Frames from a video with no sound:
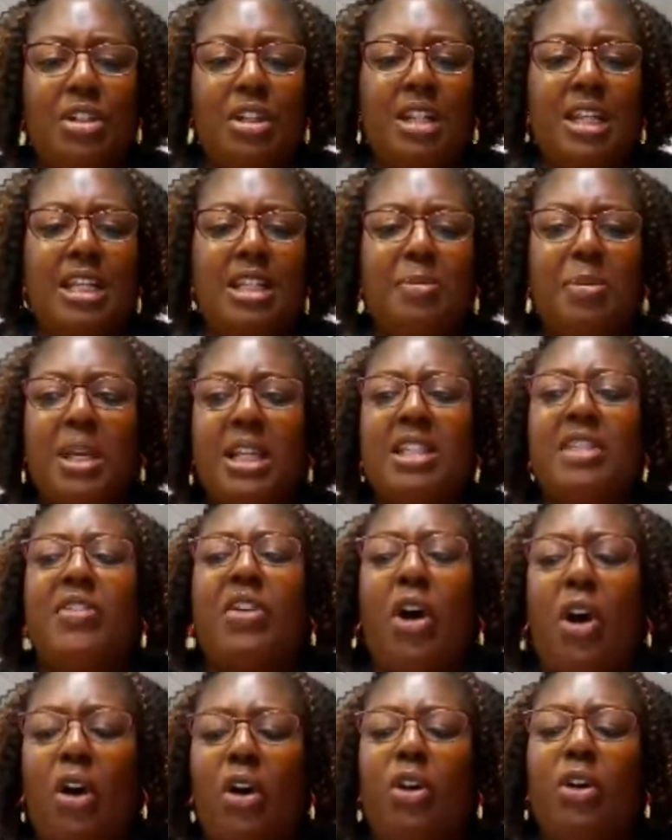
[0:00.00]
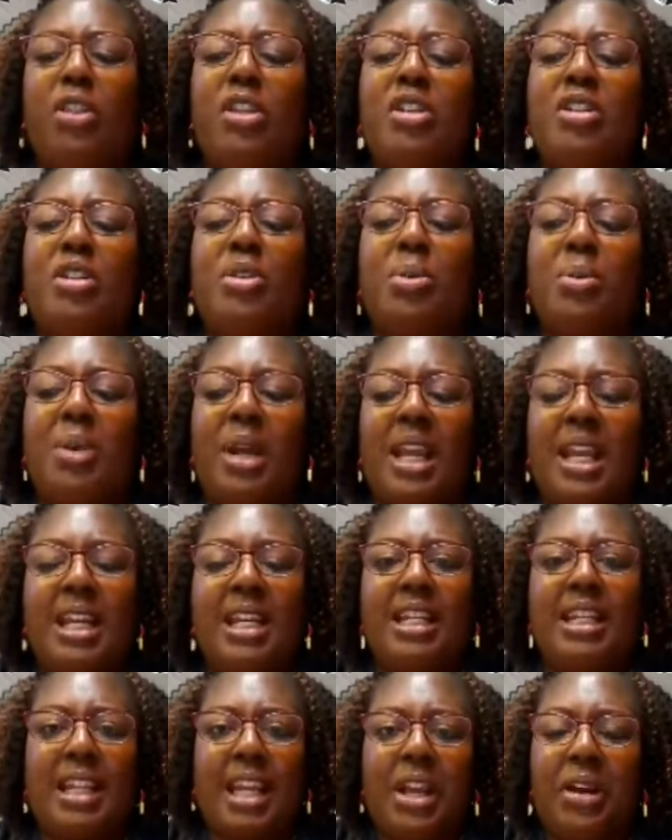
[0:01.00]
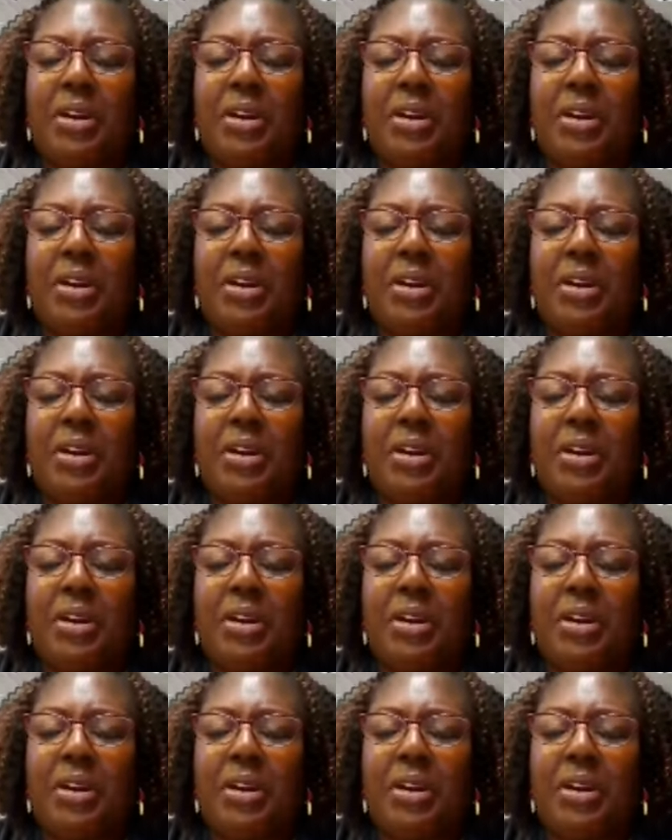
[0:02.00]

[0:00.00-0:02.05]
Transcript: should is because of all the great